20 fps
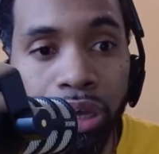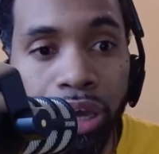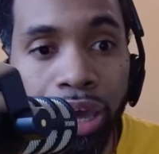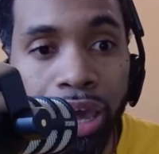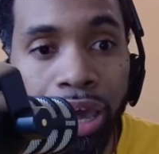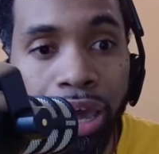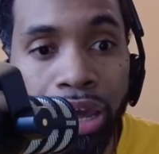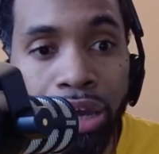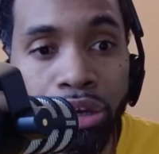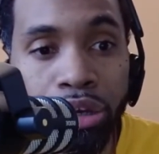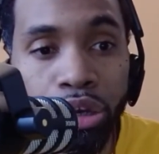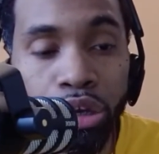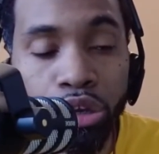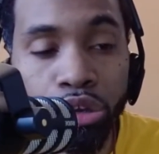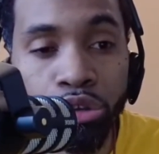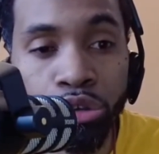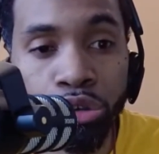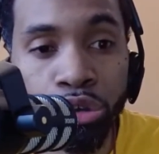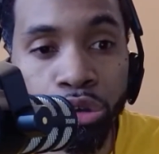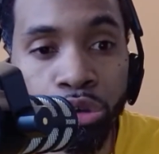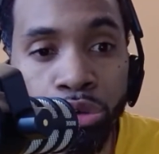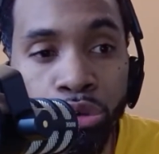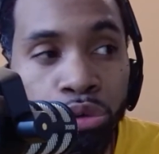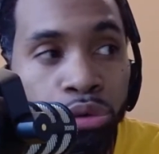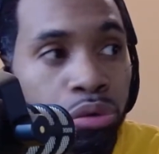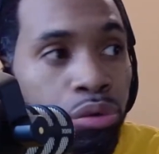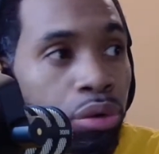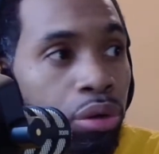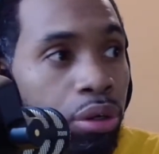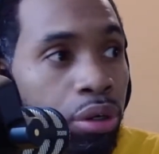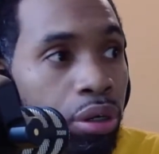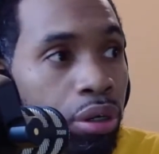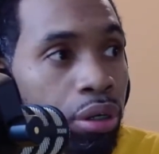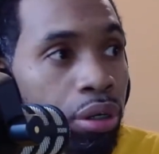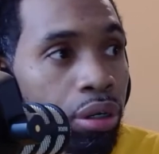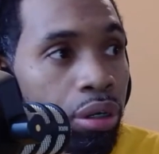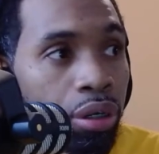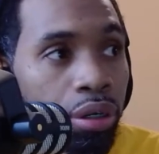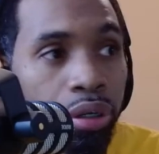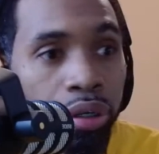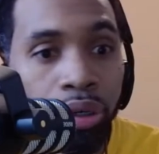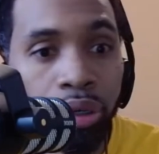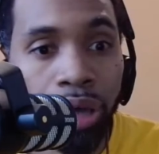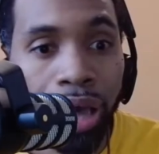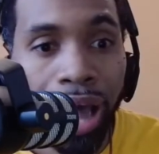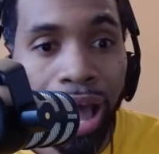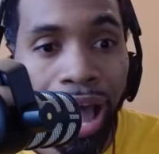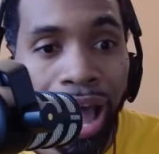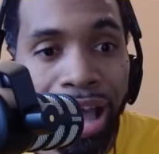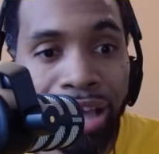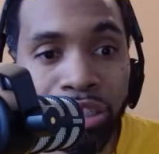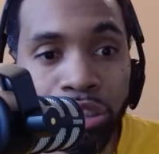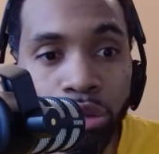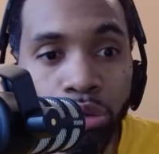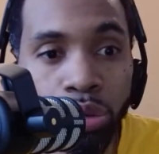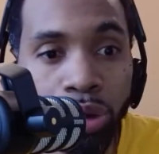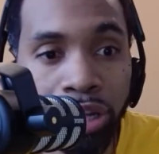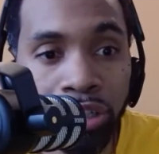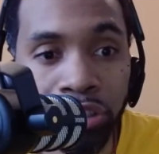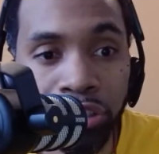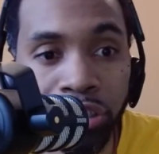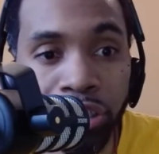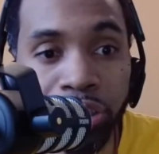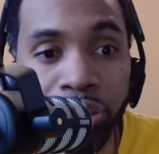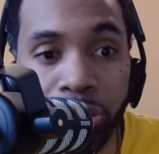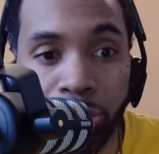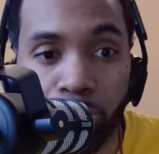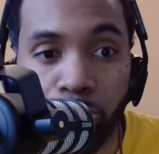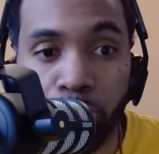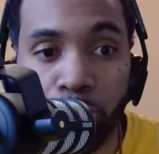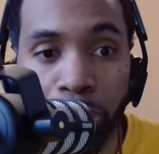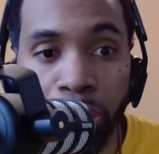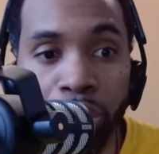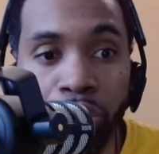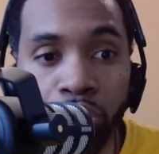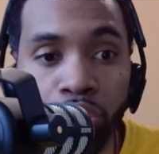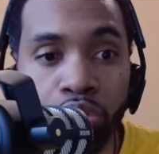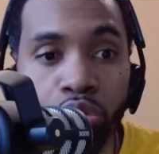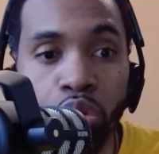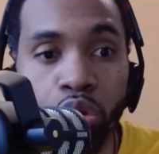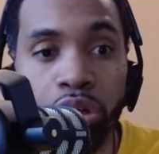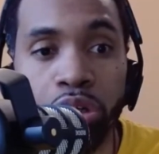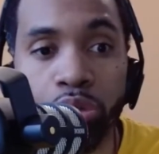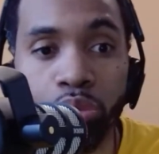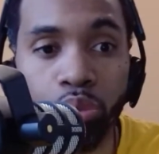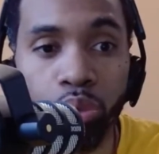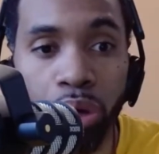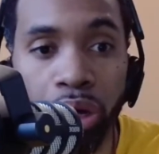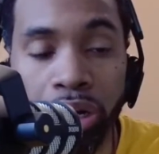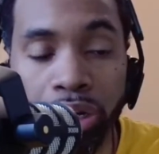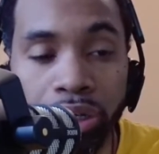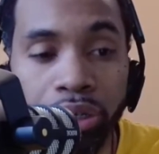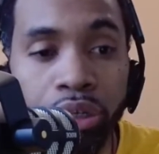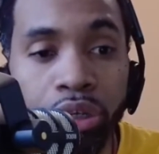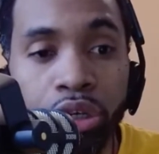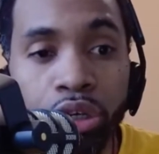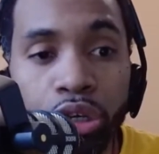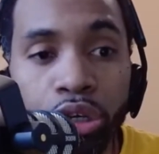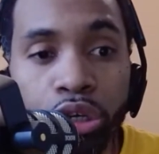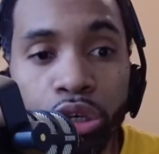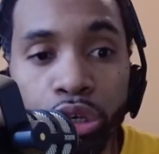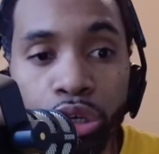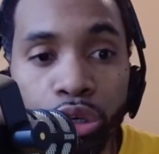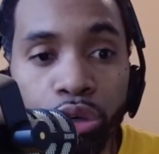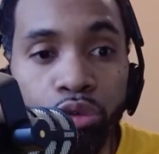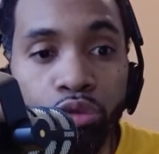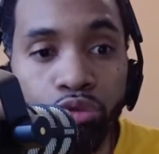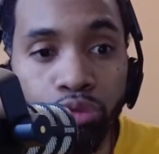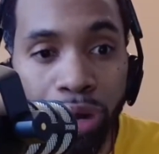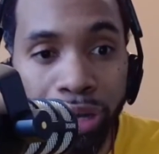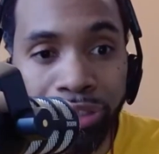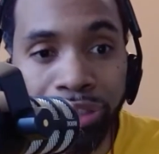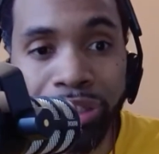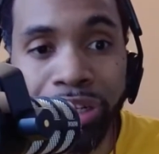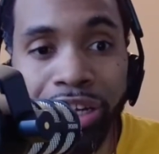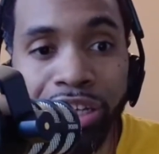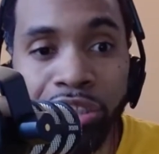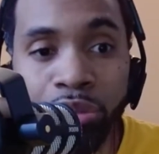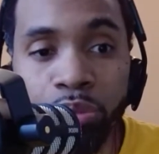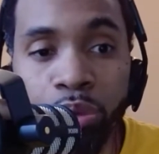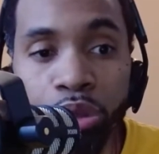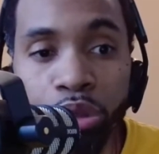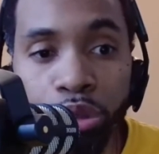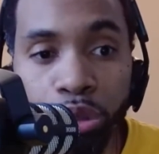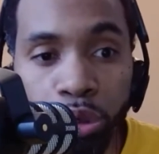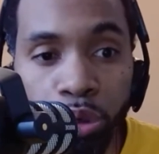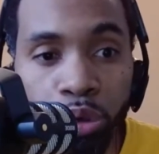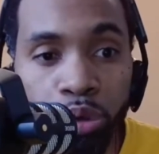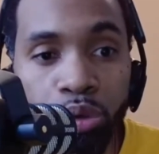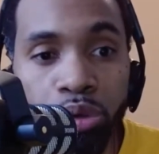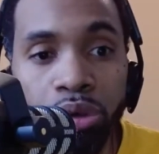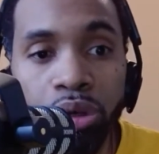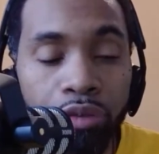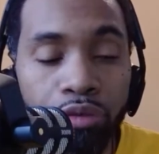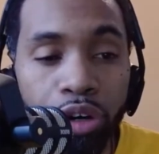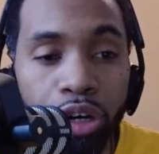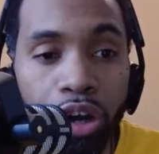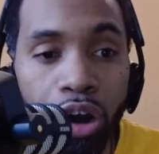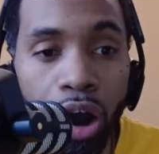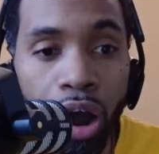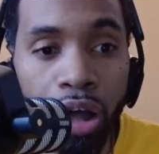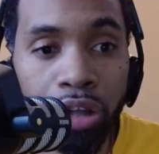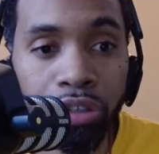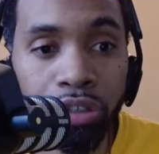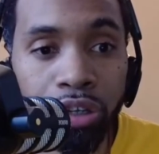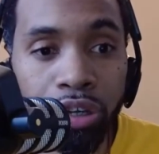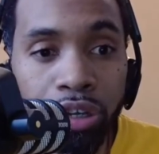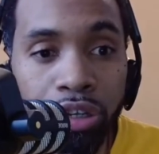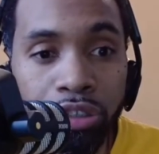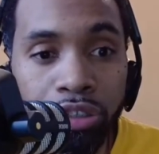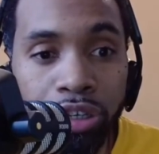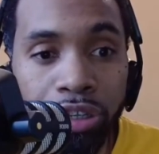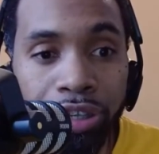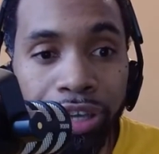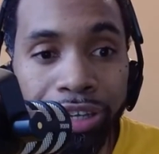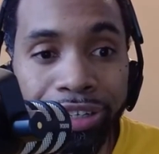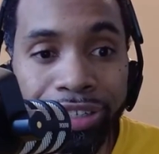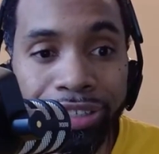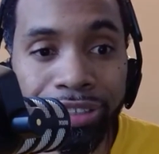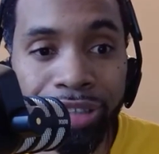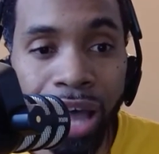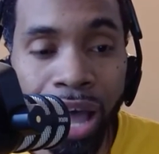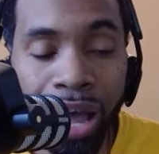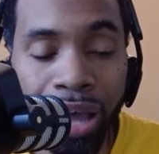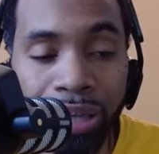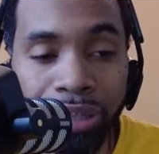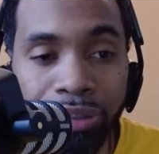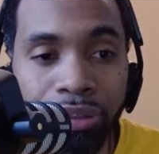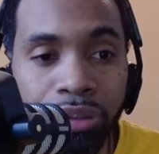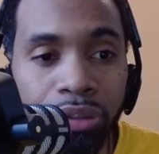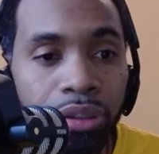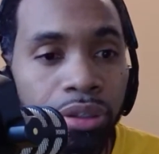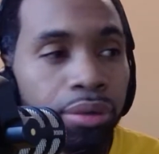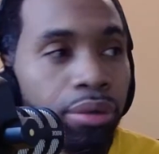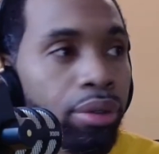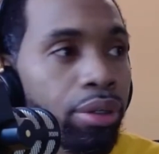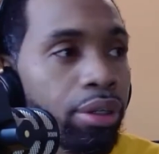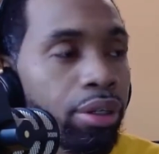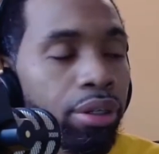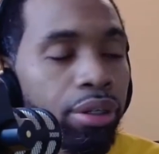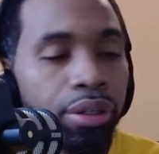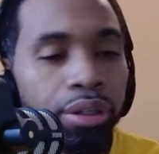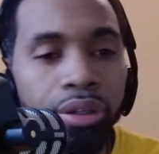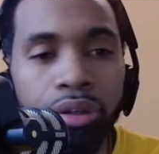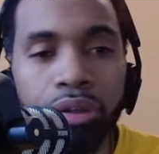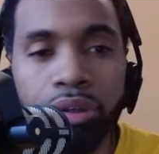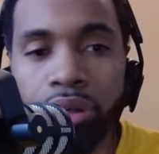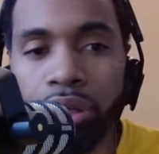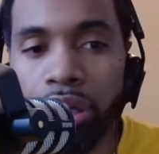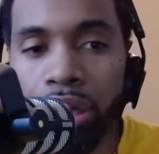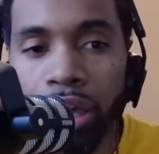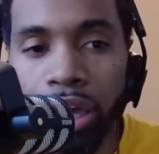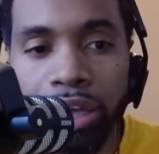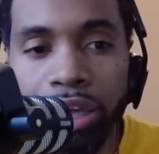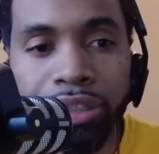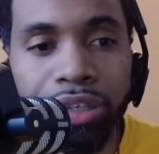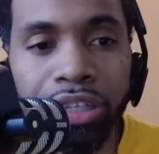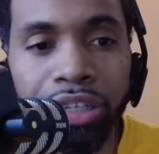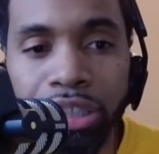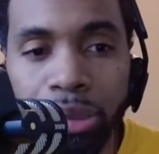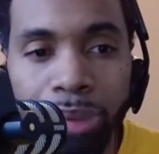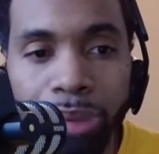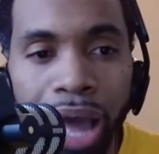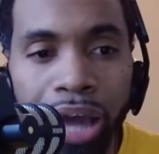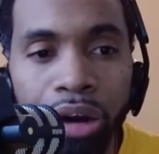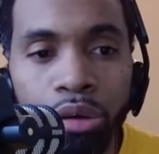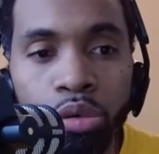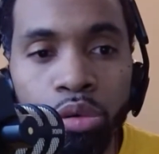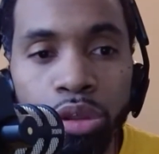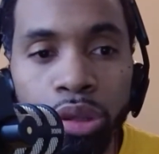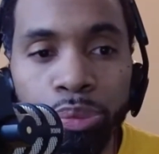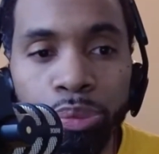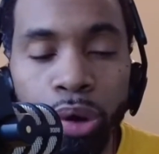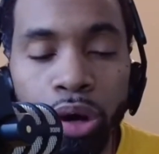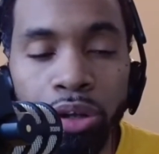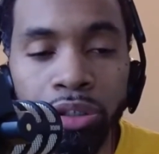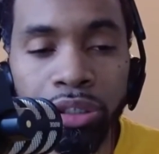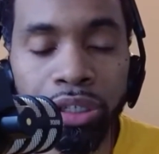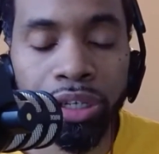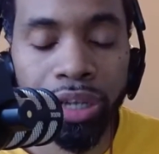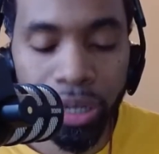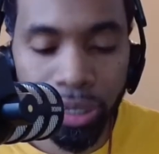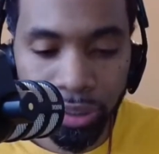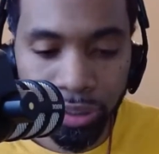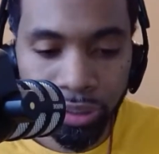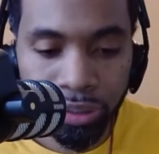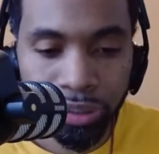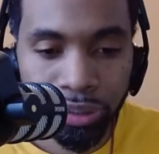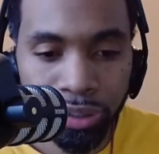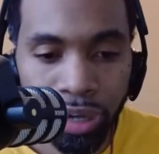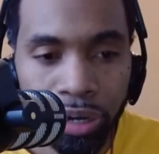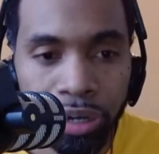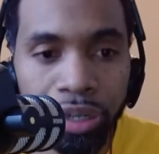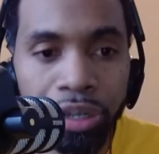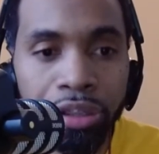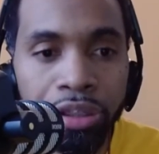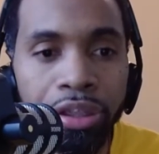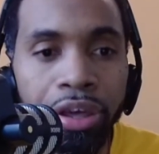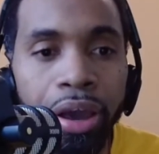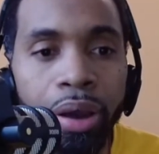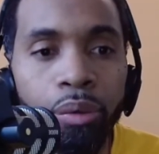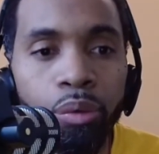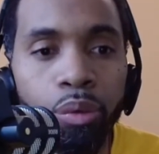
and you ask questions based on what resonates with you in regards to their designs. It doesn't matter who the person is. Study their